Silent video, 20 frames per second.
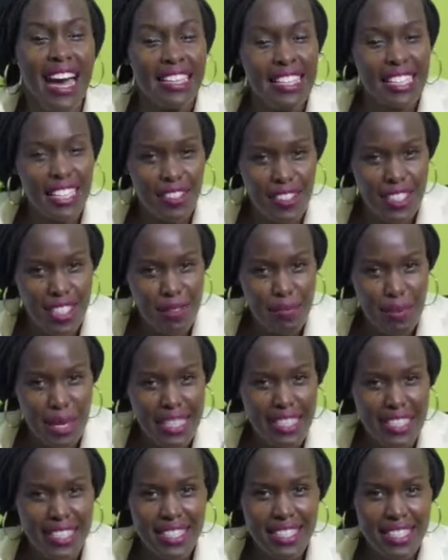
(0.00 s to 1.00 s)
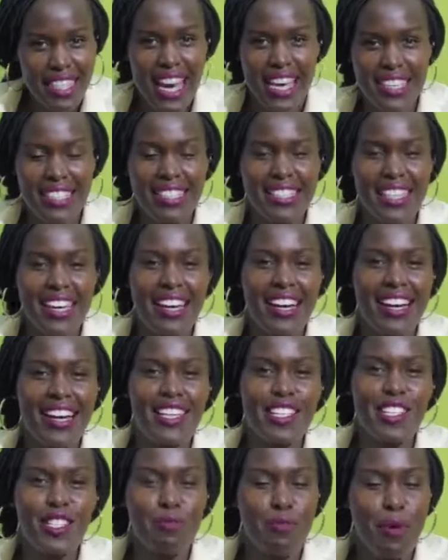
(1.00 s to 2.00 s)
early Christmas at
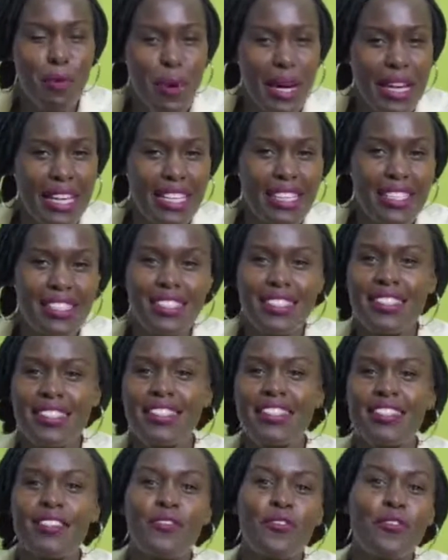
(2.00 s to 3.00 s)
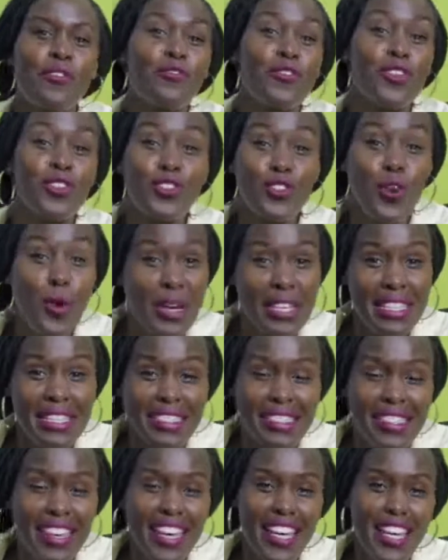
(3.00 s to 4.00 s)
a supermarket of your
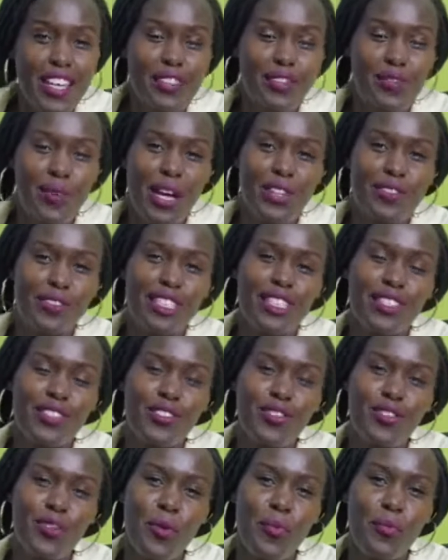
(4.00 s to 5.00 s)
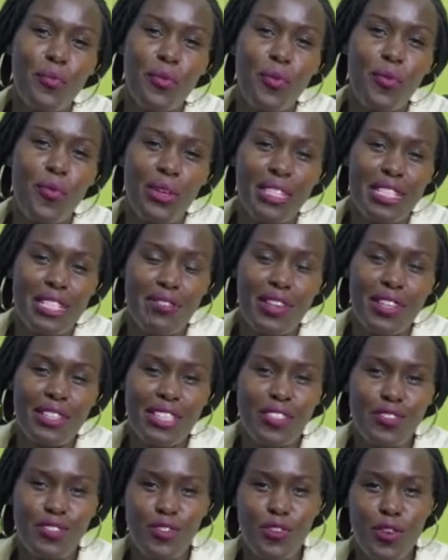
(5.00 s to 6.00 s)
choice to actually shop whatever you
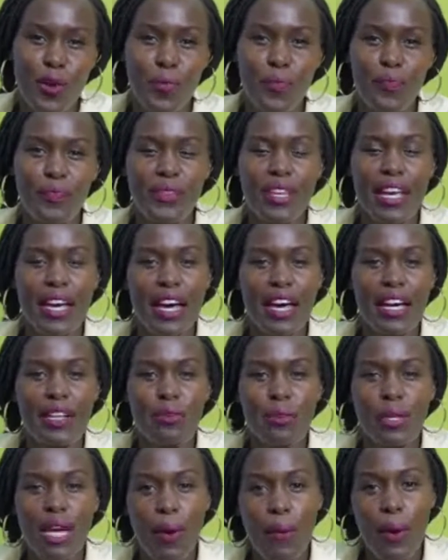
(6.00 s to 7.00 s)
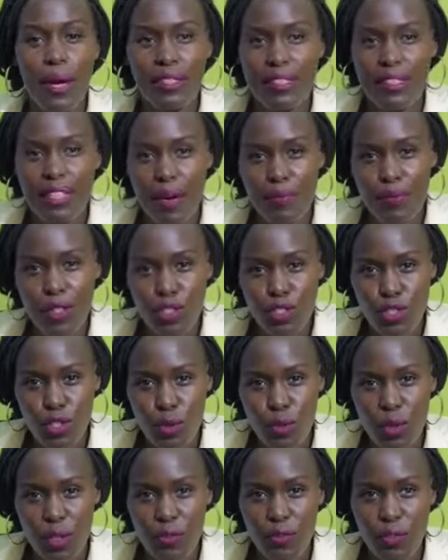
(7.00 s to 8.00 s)
need to shop. And we are winding up the
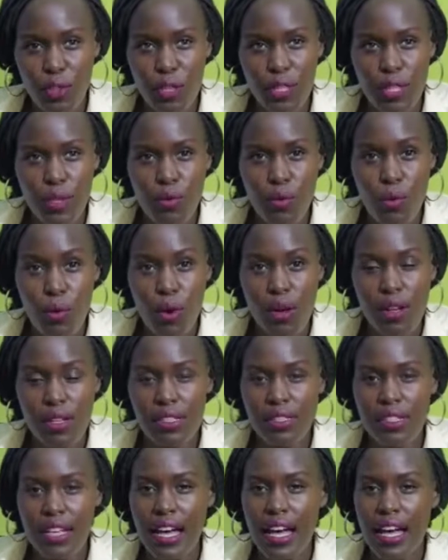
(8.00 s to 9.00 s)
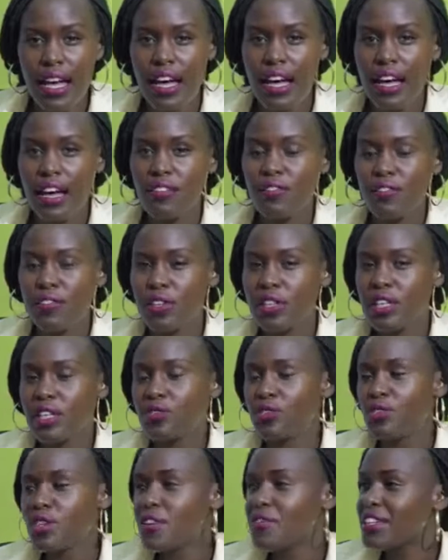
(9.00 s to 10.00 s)
show with Phiona Wall.
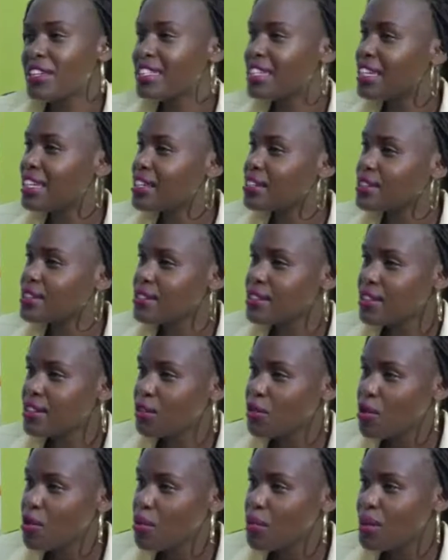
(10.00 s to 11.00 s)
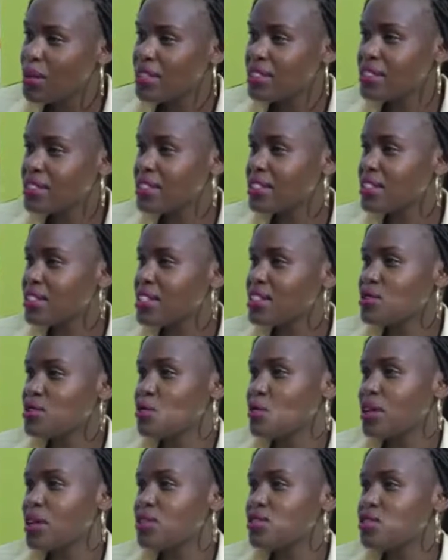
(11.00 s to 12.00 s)
Phiona, do you have any last comments, any
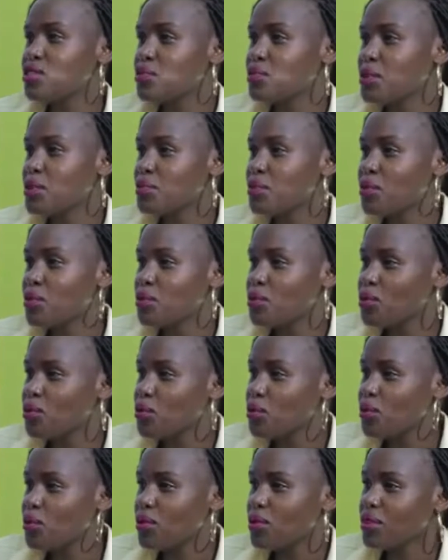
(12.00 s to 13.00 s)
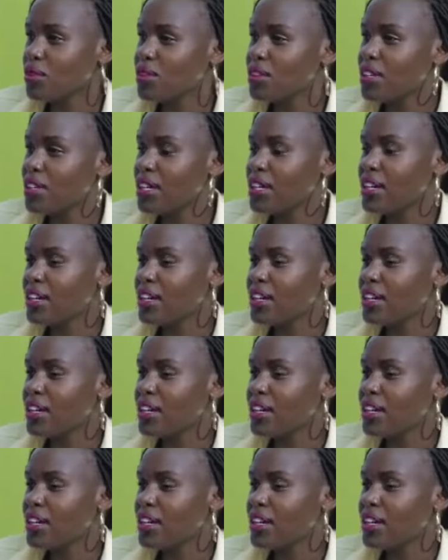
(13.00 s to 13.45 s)
last words to people who were,